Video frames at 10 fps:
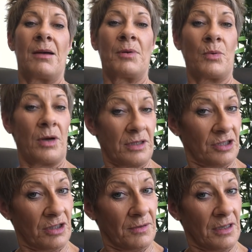But what
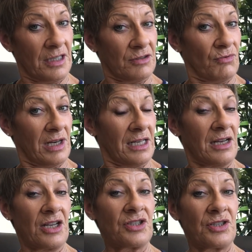it's really
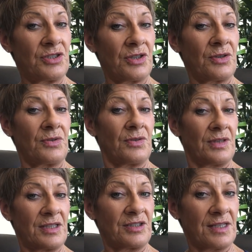nice to do
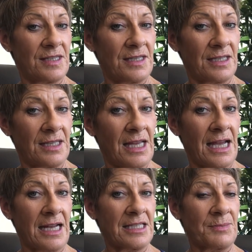is just sit in the
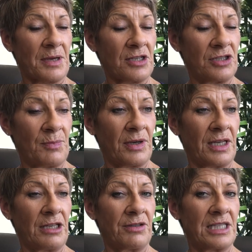heart space. You're
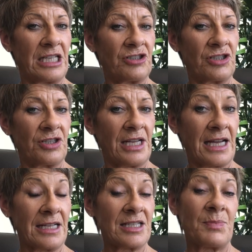bringing your attention to your
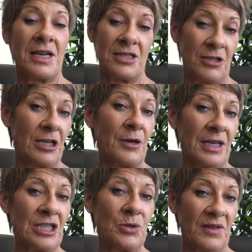heart space and you're
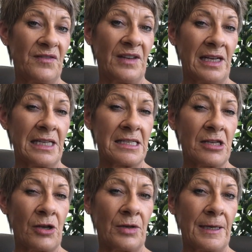going into a feeling
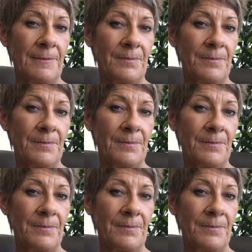zone.